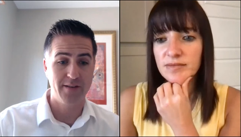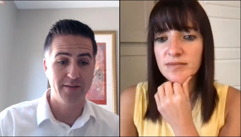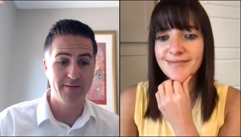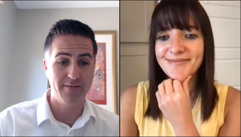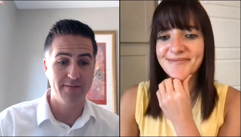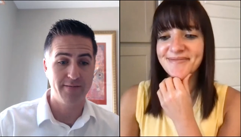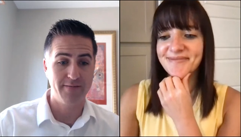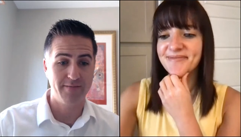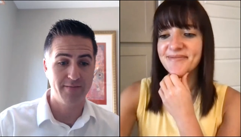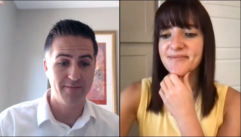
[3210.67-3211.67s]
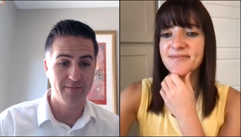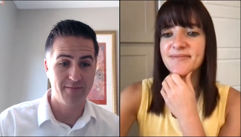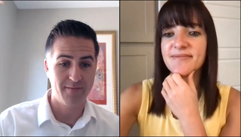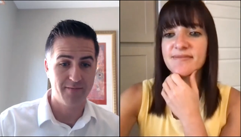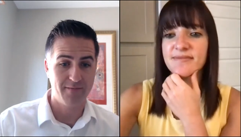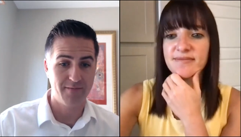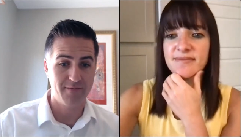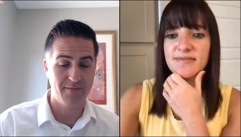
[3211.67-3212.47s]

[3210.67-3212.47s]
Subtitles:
Nothing is said.